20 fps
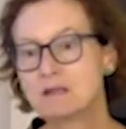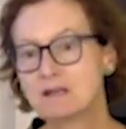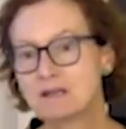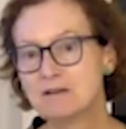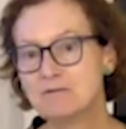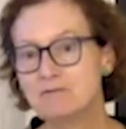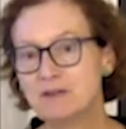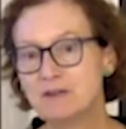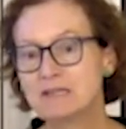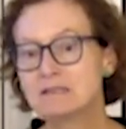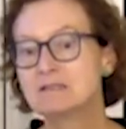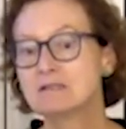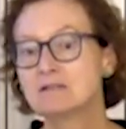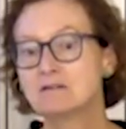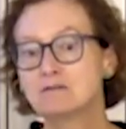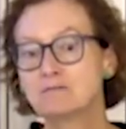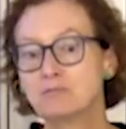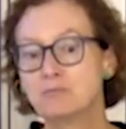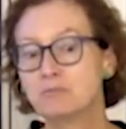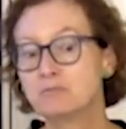convicted
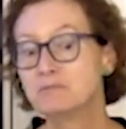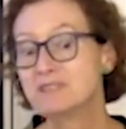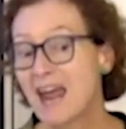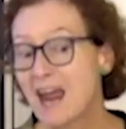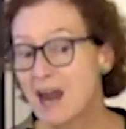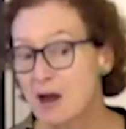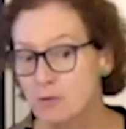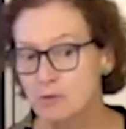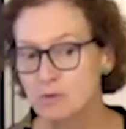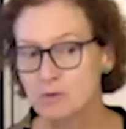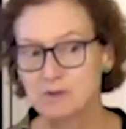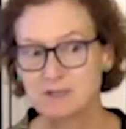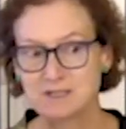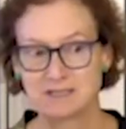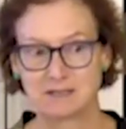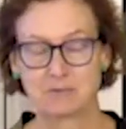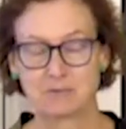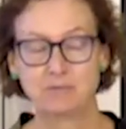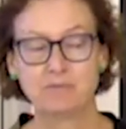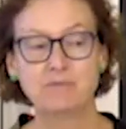of
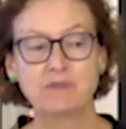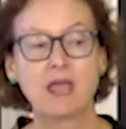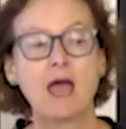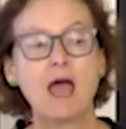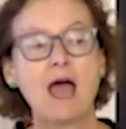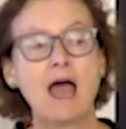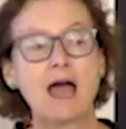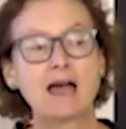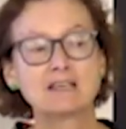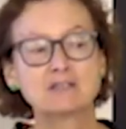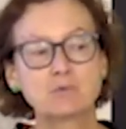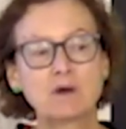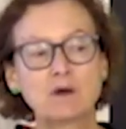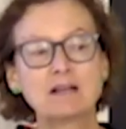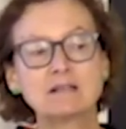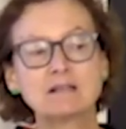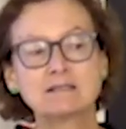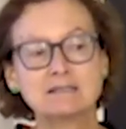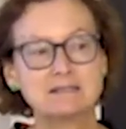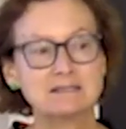terrorism as
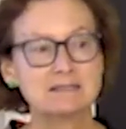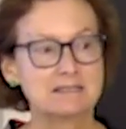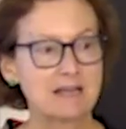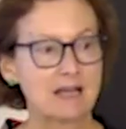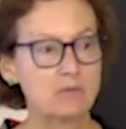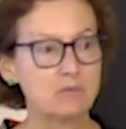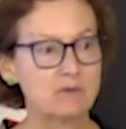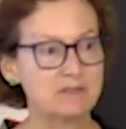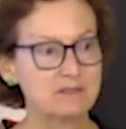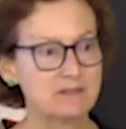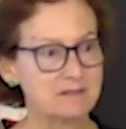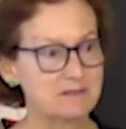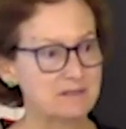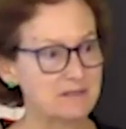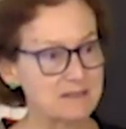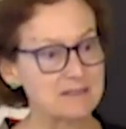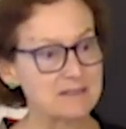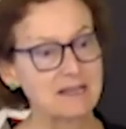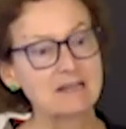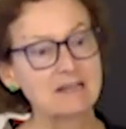well as incitement to
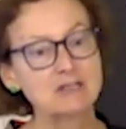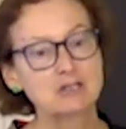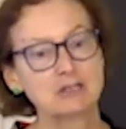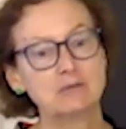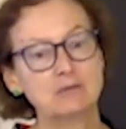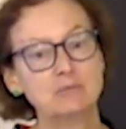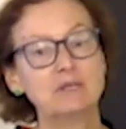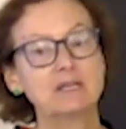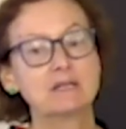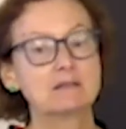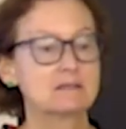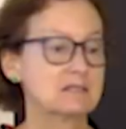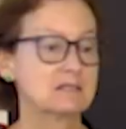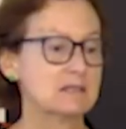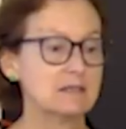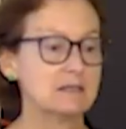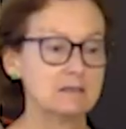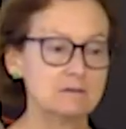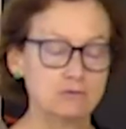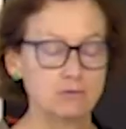secession because
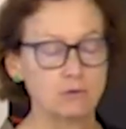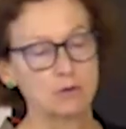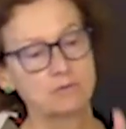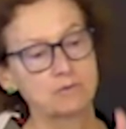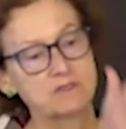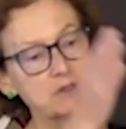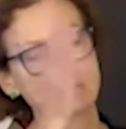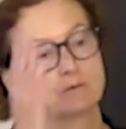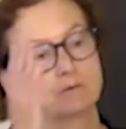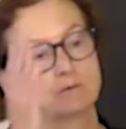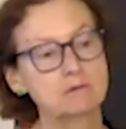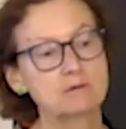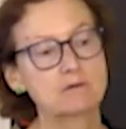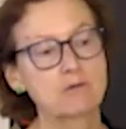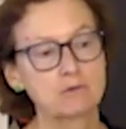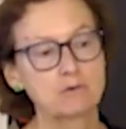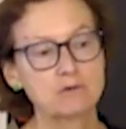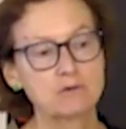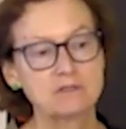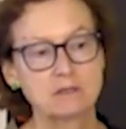he drove
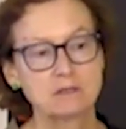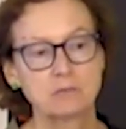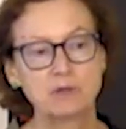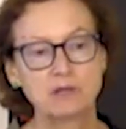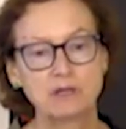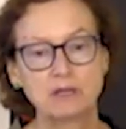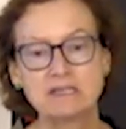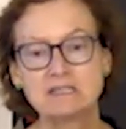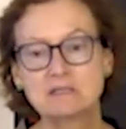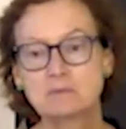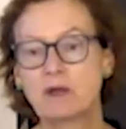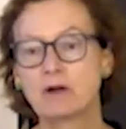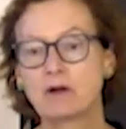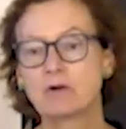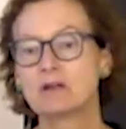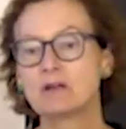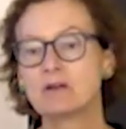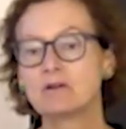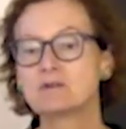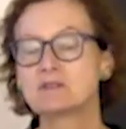through some police
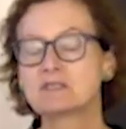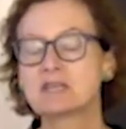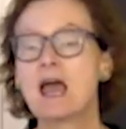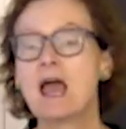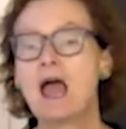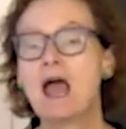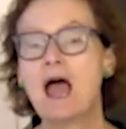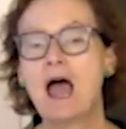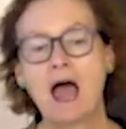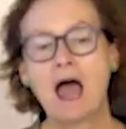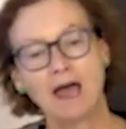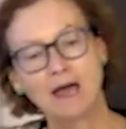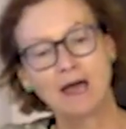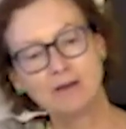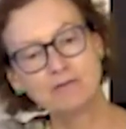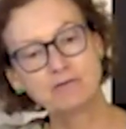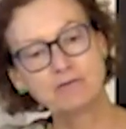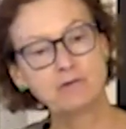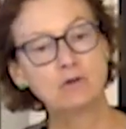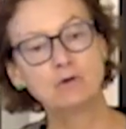barriers
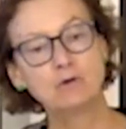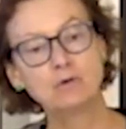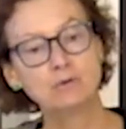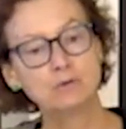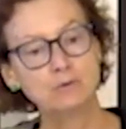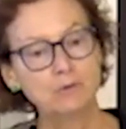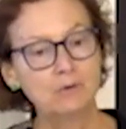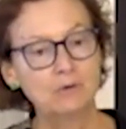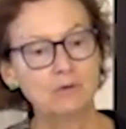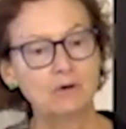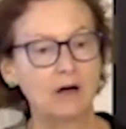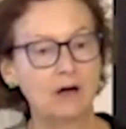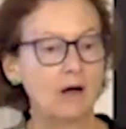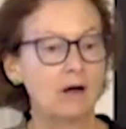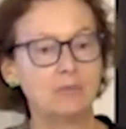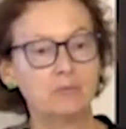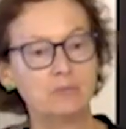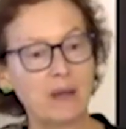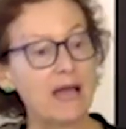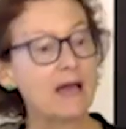and flew
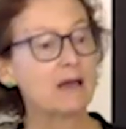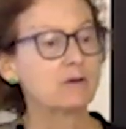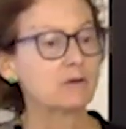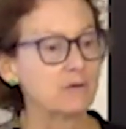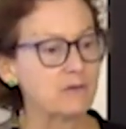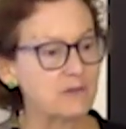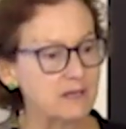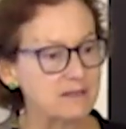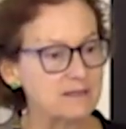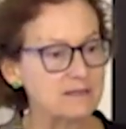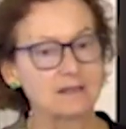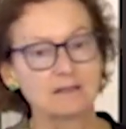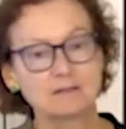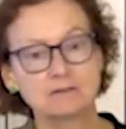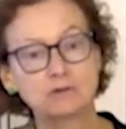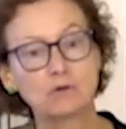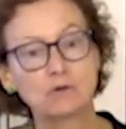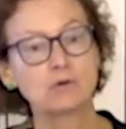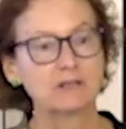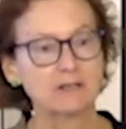a banner that said
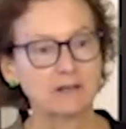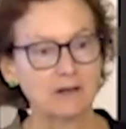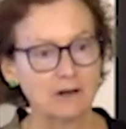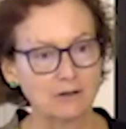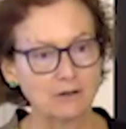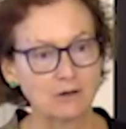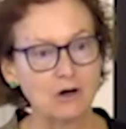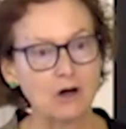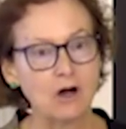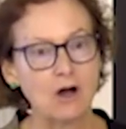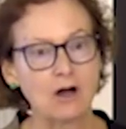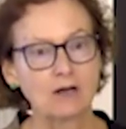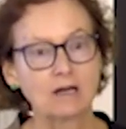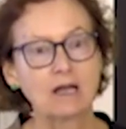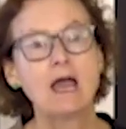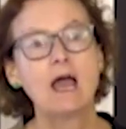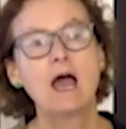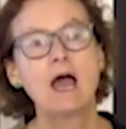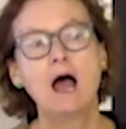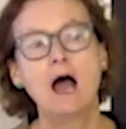glory to Hong Kong.
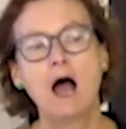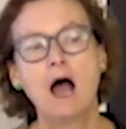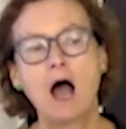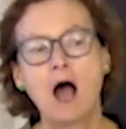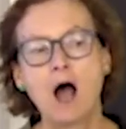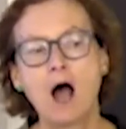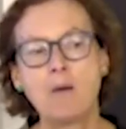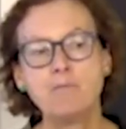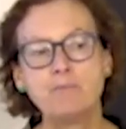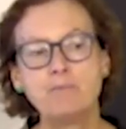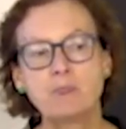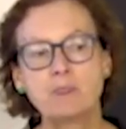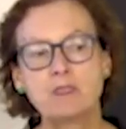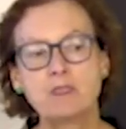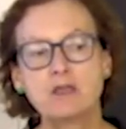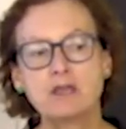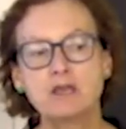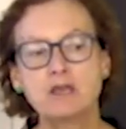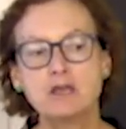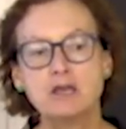Um,
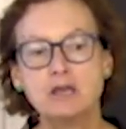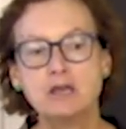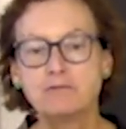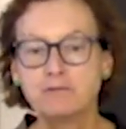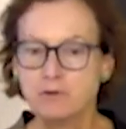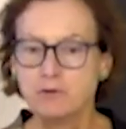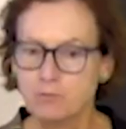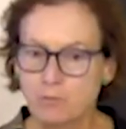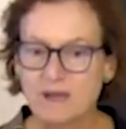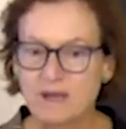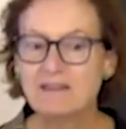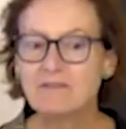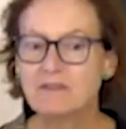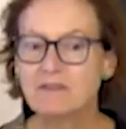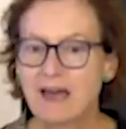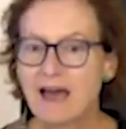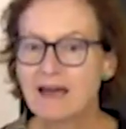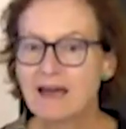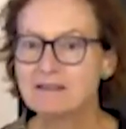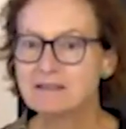if you read
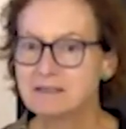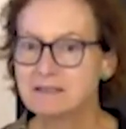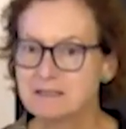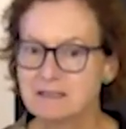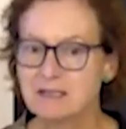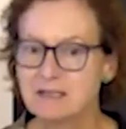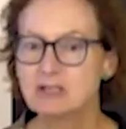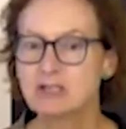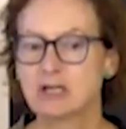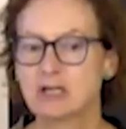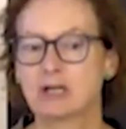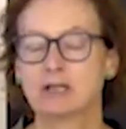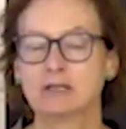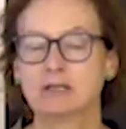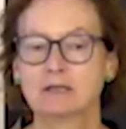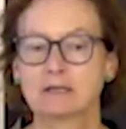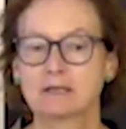that decision,